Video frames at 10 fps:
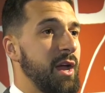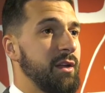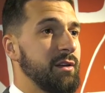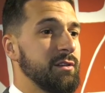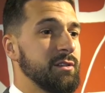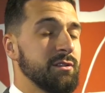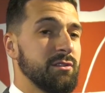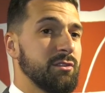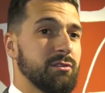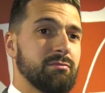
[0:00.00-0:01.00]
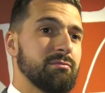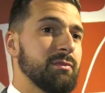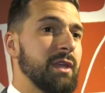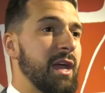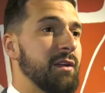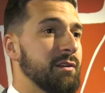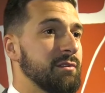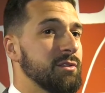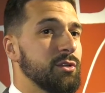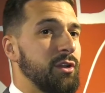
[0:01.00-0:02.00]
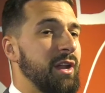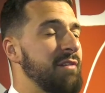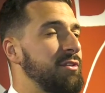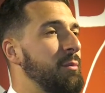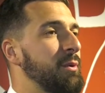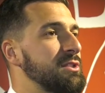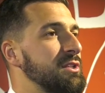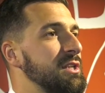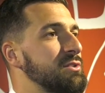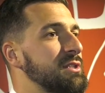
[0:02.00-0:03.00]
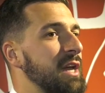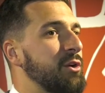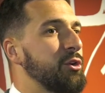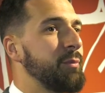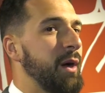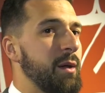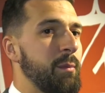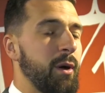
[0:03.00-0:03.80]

And yeah, couldn't have the opportunity to say goodbye,